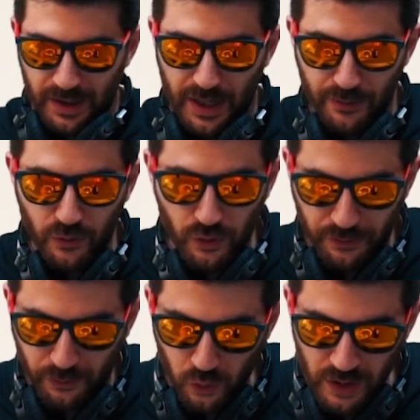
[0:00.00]
If you
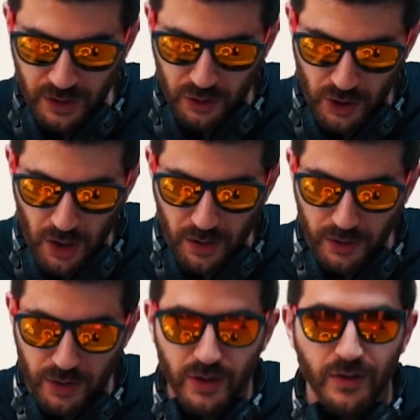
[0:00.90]
fully
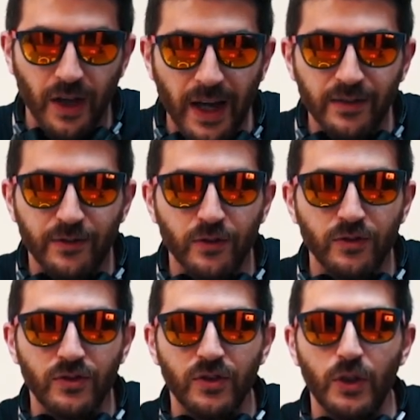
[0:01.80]
charge the
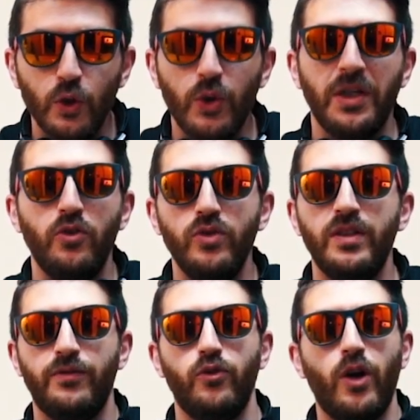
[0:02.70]
headphones, you can use
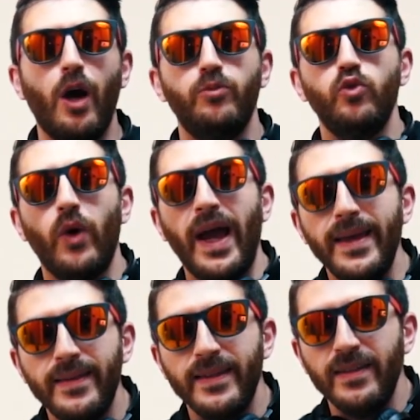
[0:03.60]
it for up to
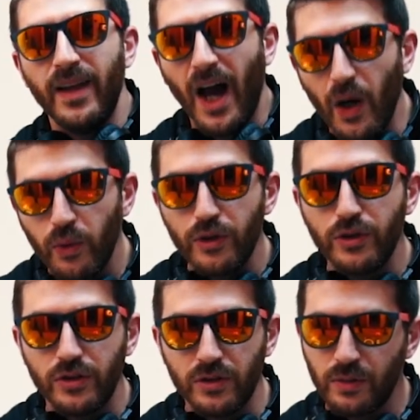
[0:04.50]
18
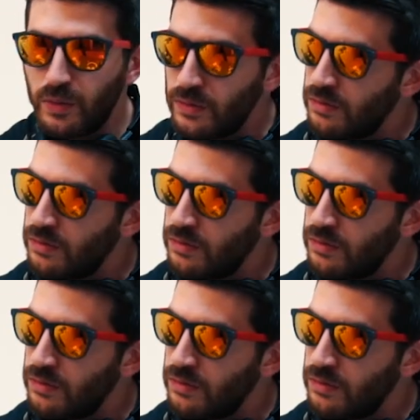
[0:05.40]
hours.